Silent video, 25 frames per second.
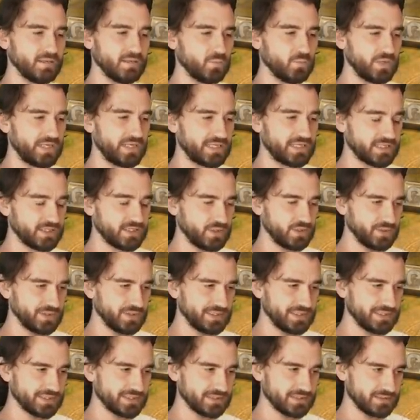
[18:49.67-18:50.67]
We
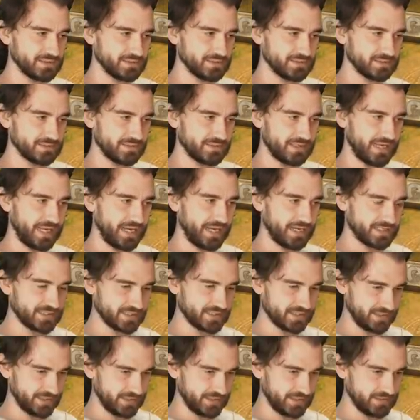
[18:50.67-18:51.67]
could...
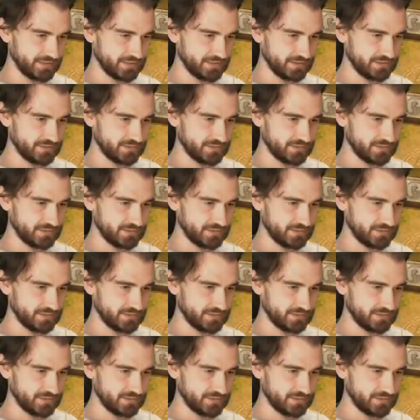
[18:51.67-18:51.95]
Actually...